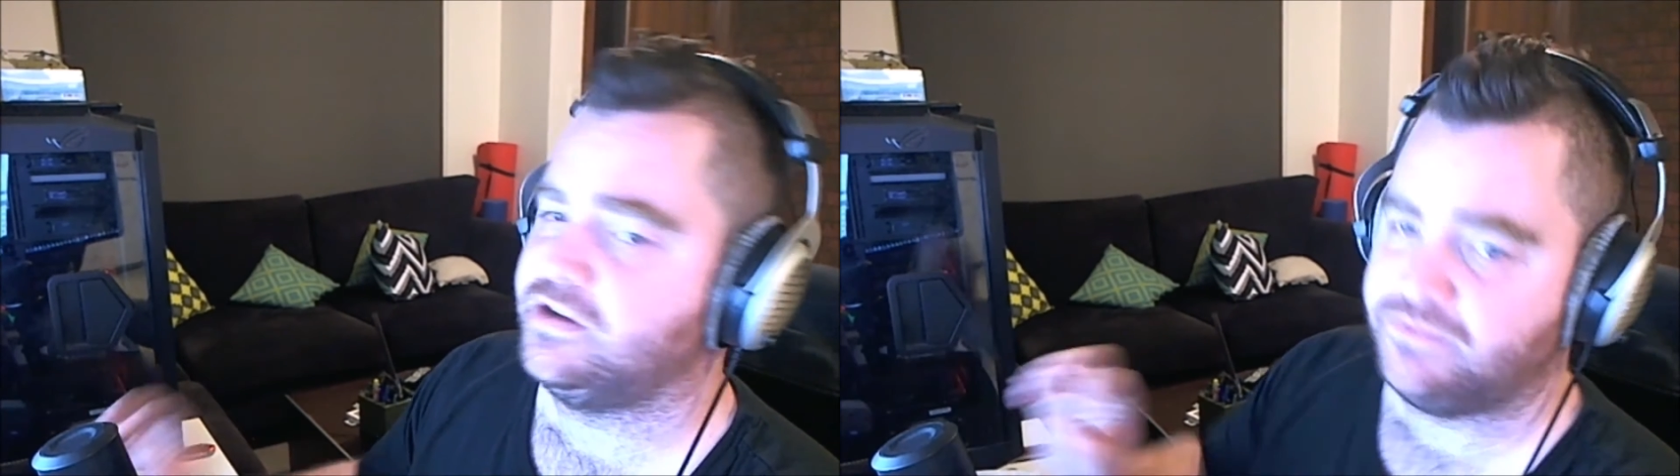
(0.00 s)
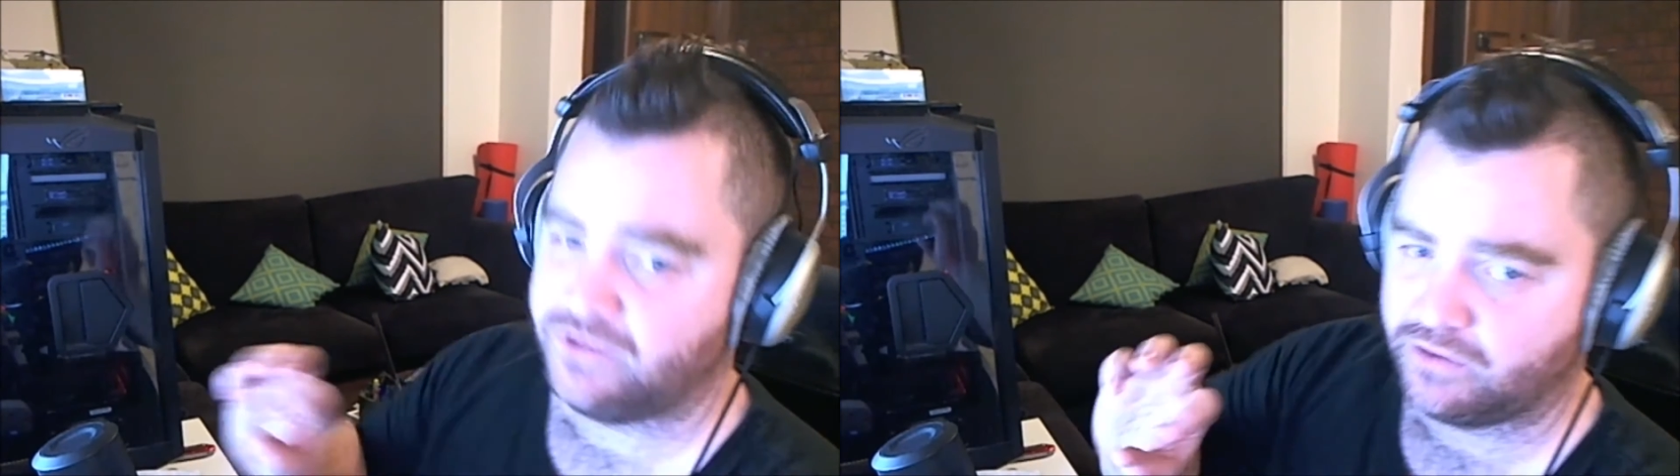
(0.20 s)

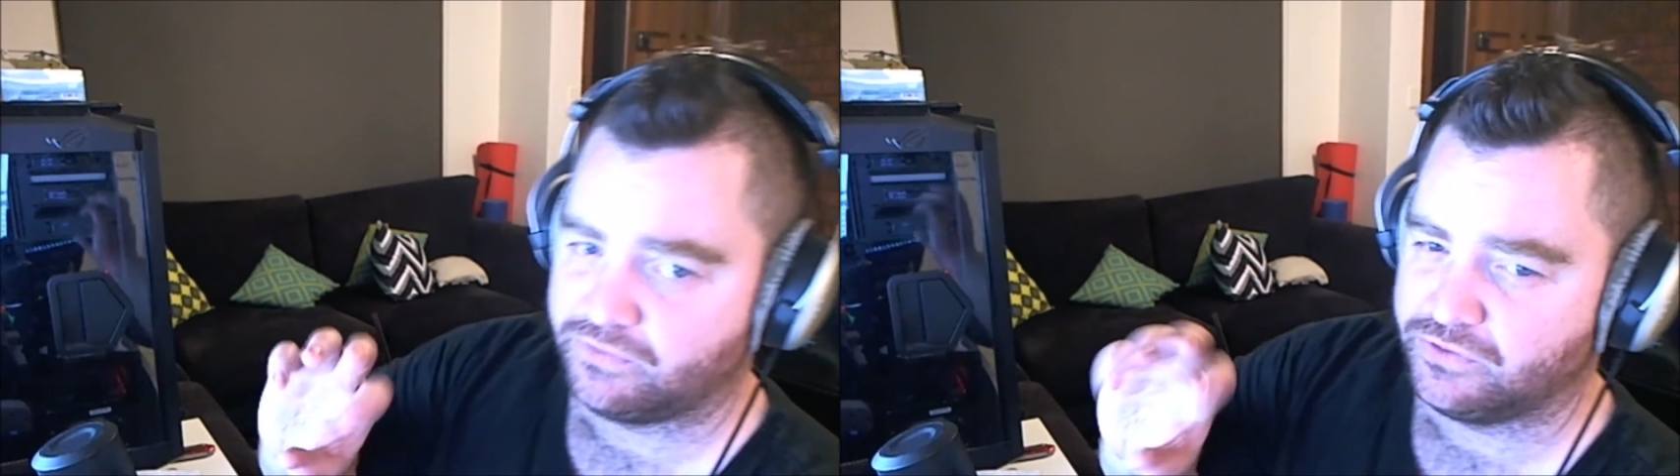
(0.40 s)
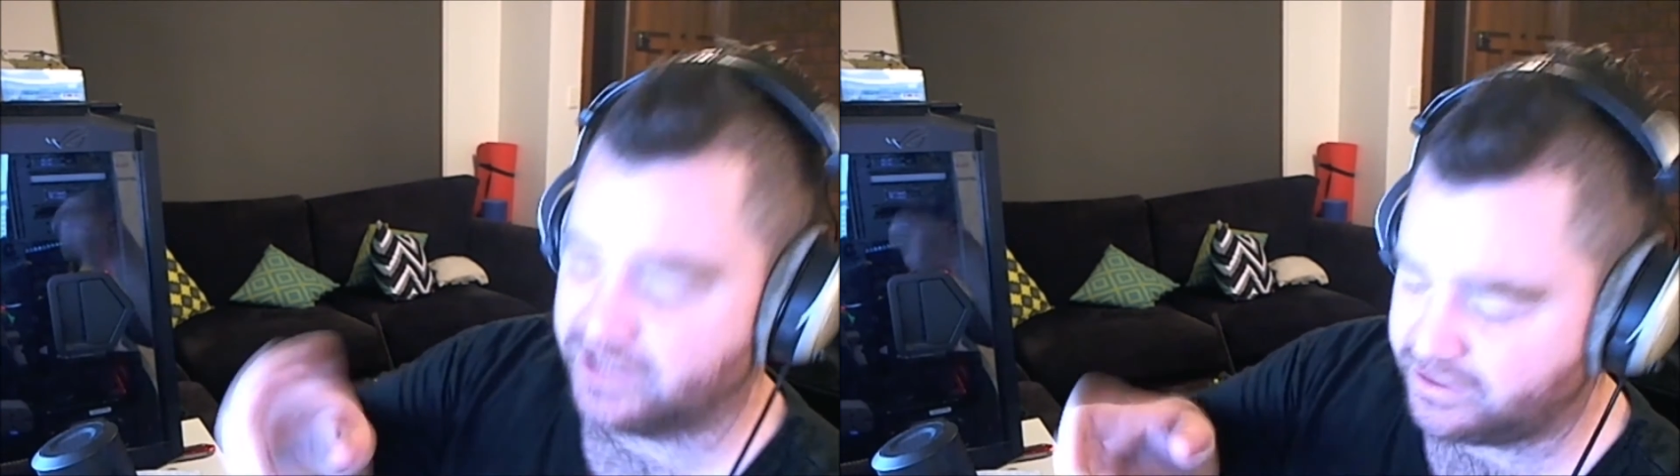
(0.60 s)
you know,
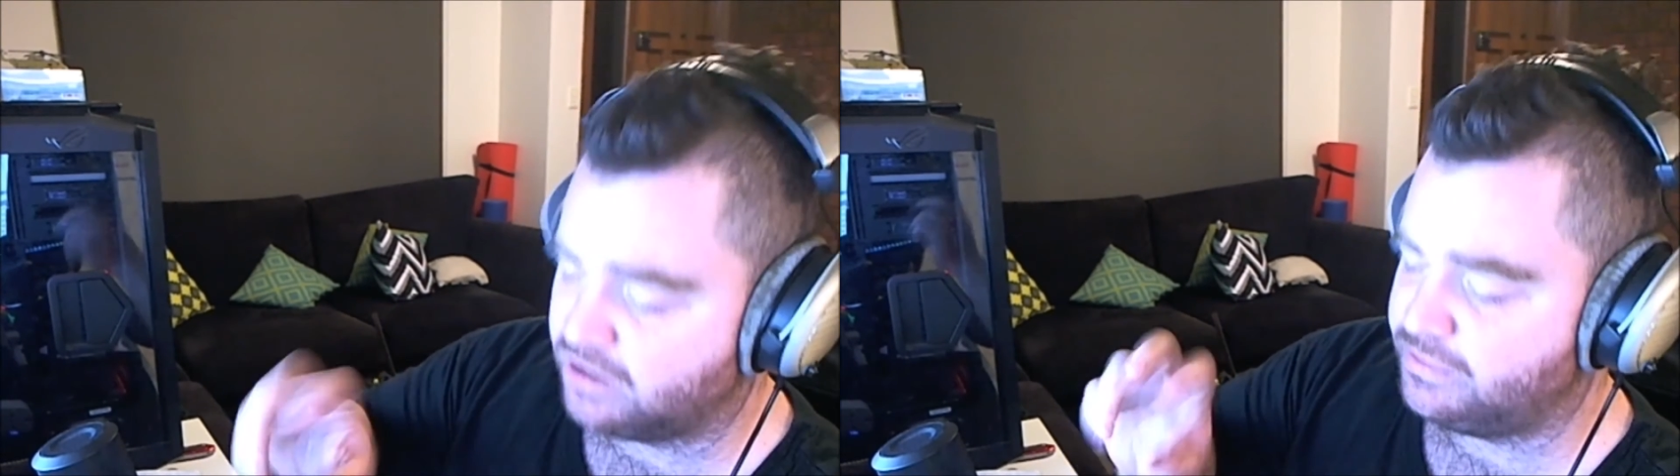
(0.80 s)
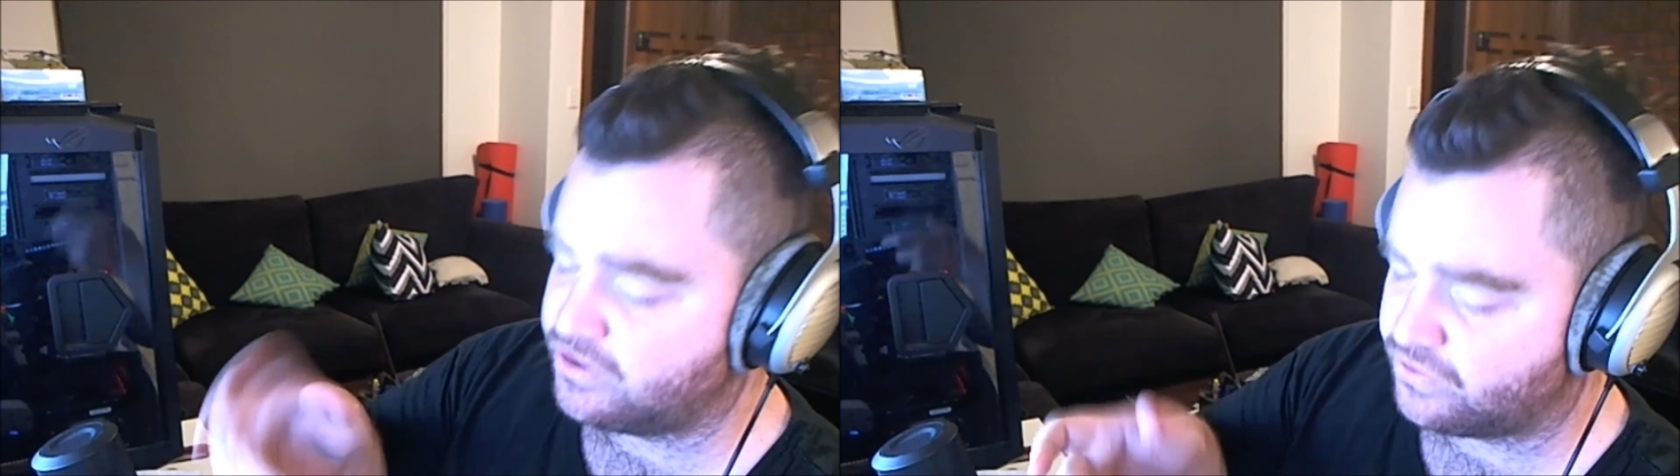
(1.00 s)
really going to
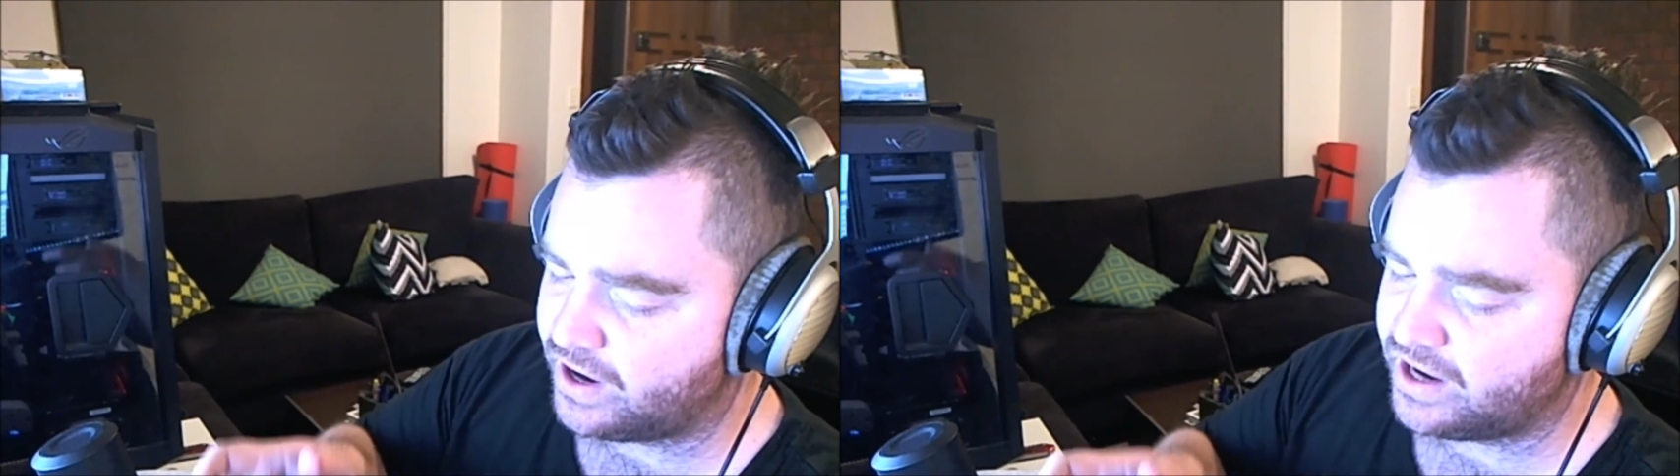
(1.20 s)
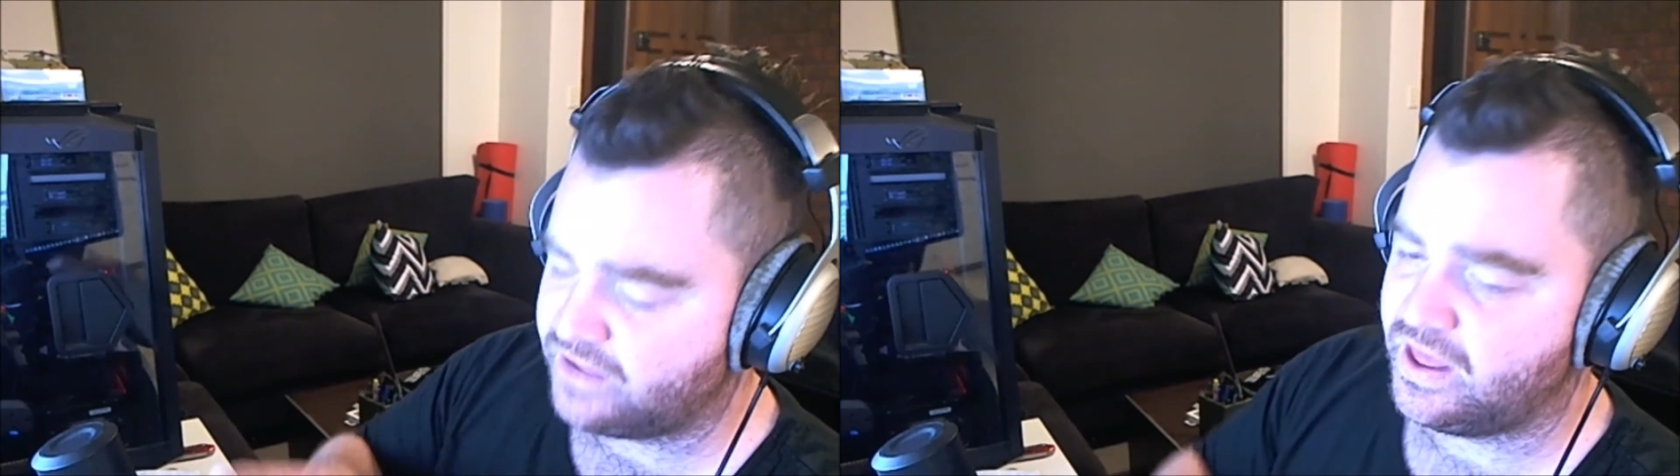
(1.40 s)
be
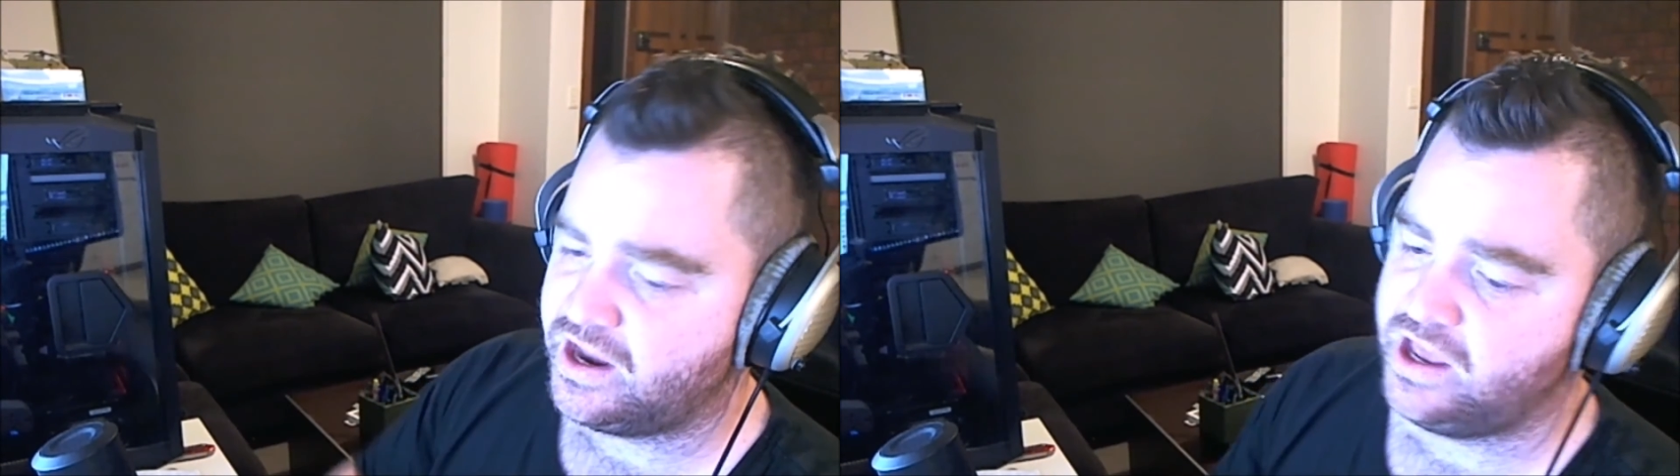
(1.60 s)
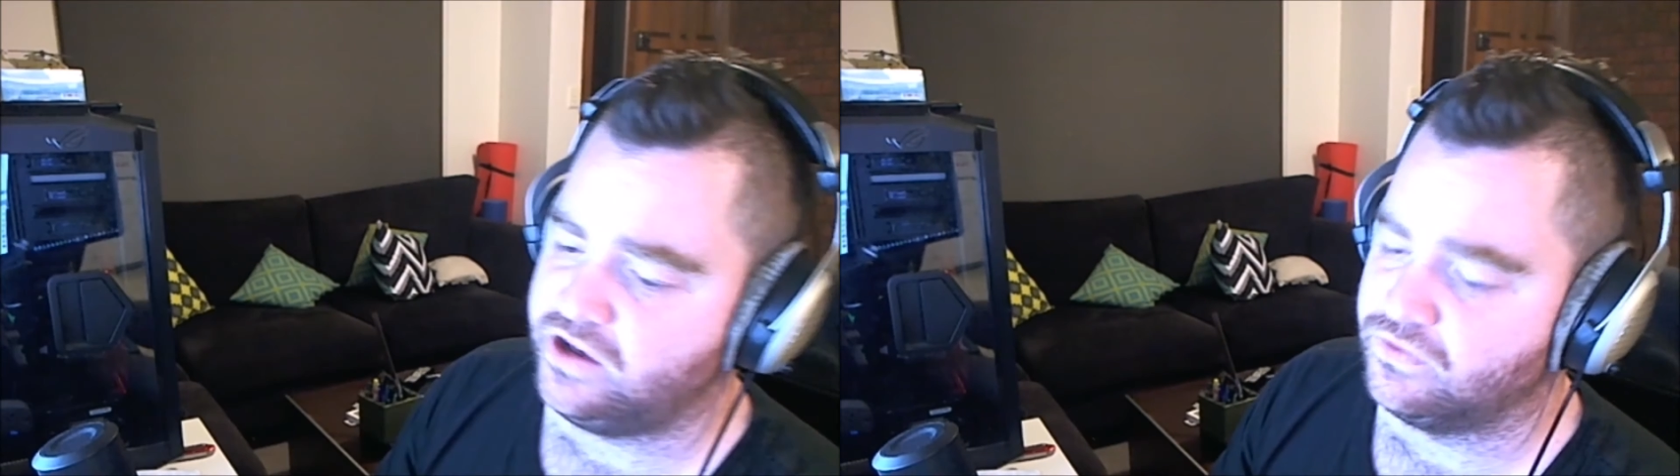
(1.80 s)
cranking that handle